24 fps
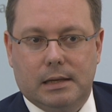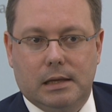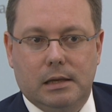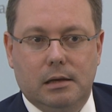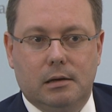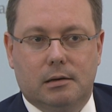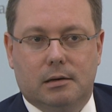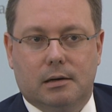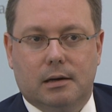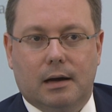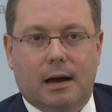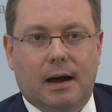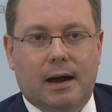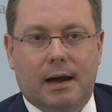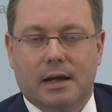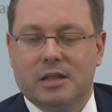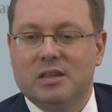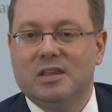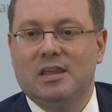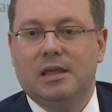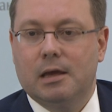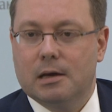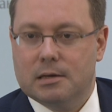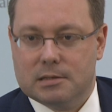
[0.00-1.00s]

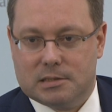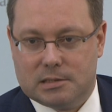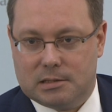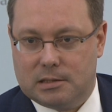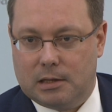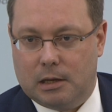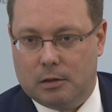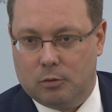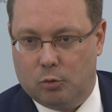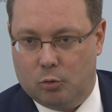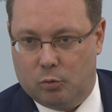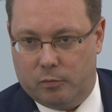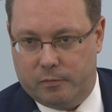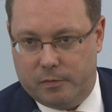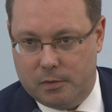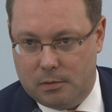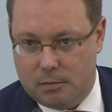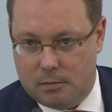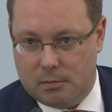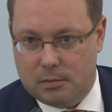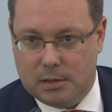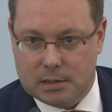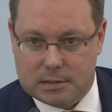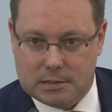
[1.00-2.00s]
management
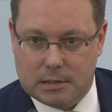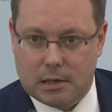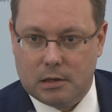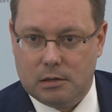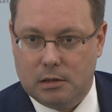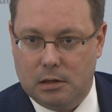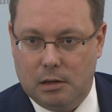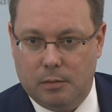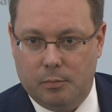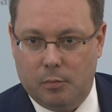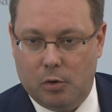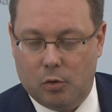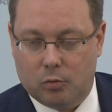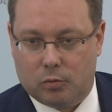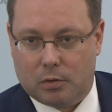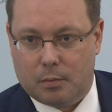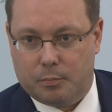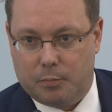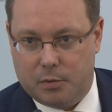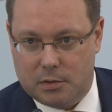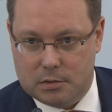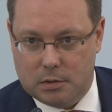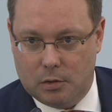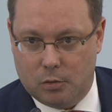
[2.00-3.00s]
can stop
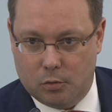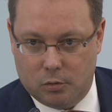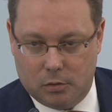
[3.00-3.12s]
them